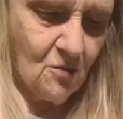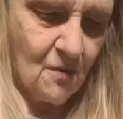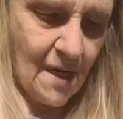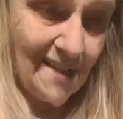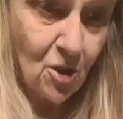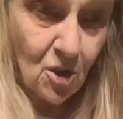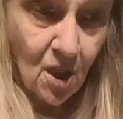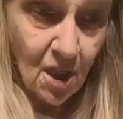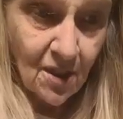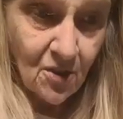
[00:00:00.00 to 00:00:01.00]
regular
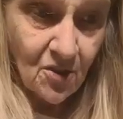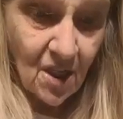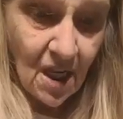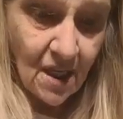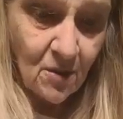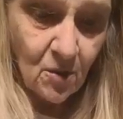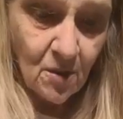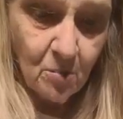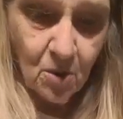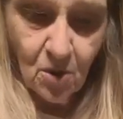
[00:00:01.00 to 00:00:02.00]
glitter sand or
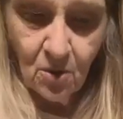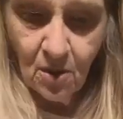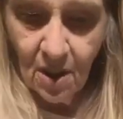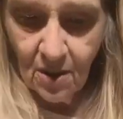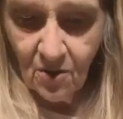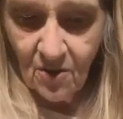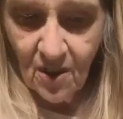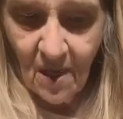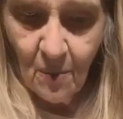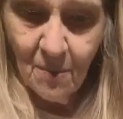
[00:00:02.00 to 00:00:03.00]
the blue glitter sand?